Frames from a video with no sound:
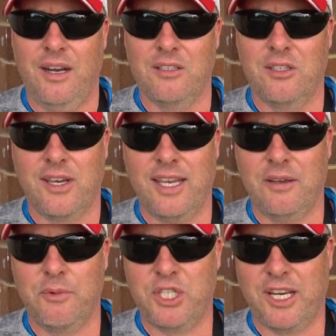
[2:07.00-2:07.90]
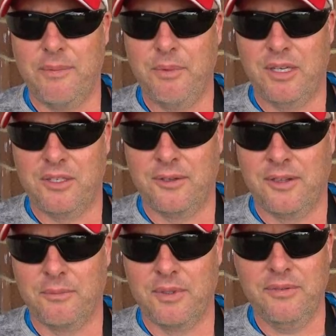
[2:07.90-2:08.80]
was looking at which camera I took
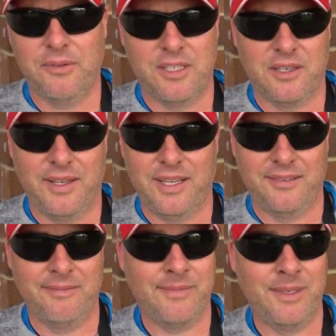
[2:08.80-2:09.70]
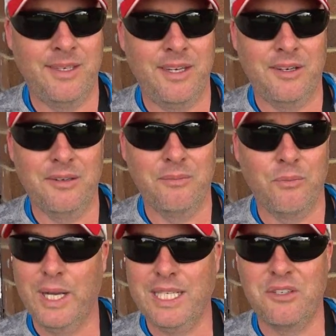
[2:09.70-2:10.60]
them with, because I've had, you know,
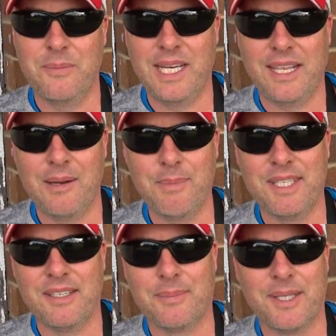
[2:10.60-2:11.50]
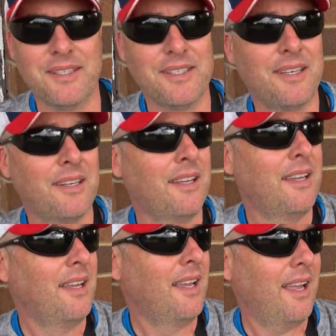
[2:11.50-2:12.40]
way too many cameras in the past,
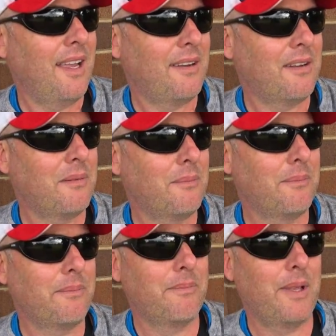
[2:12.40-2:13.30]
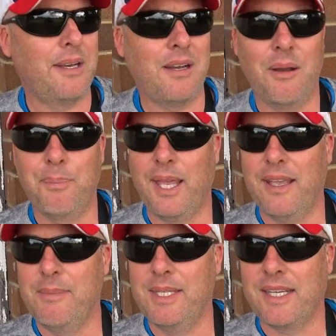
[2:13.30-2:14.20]
and up
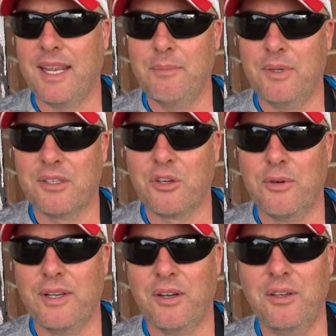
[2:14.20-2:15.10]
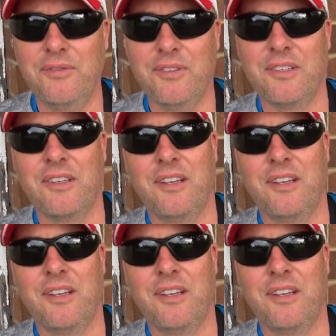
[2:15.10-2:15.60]
came this camera quite often.